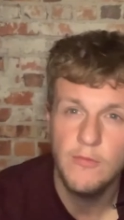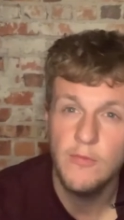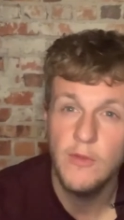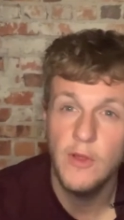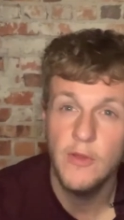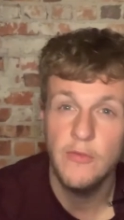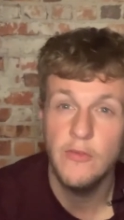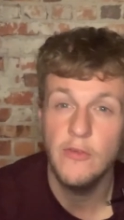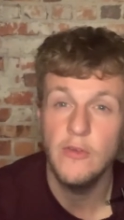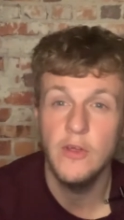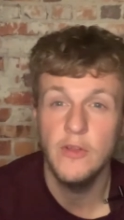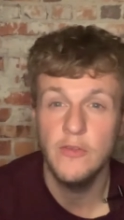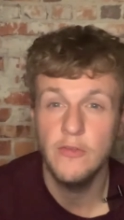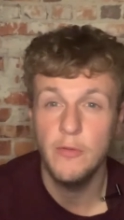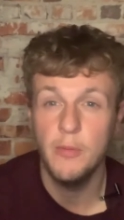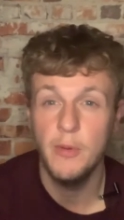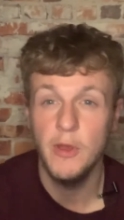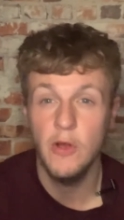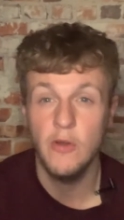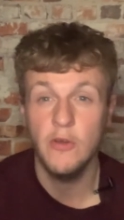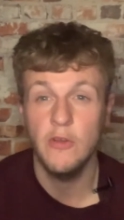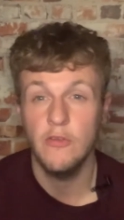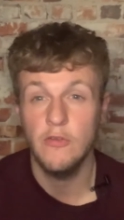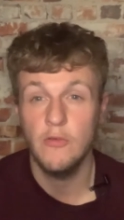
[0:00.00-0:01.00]
And and to be
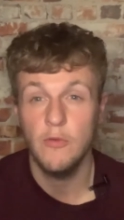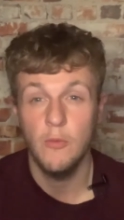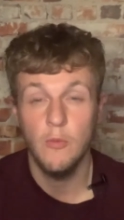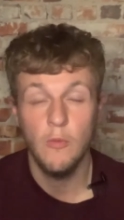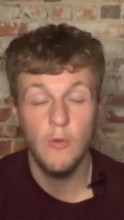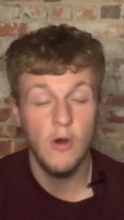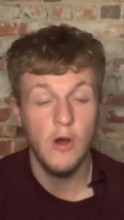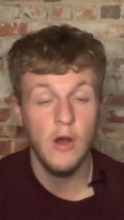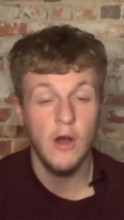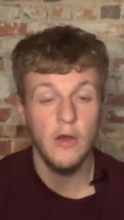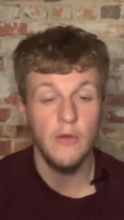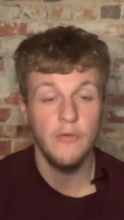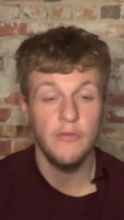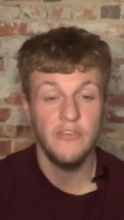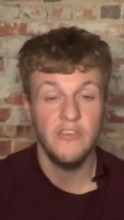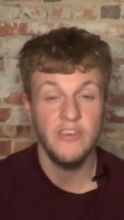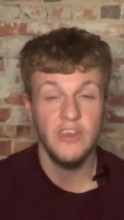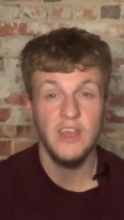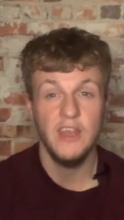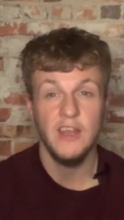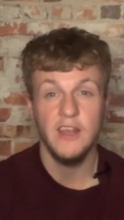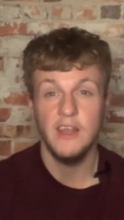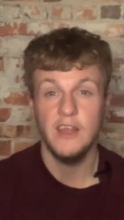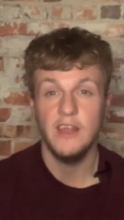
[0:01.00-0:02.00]
honest, from what I've
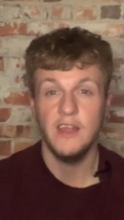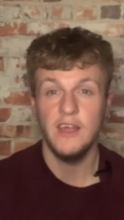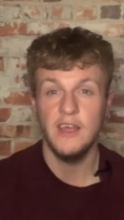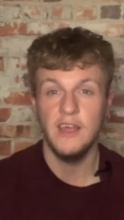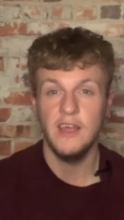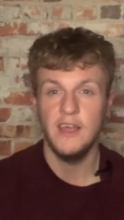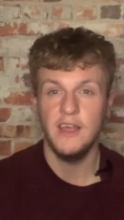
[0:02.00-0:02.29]
seen, it, it,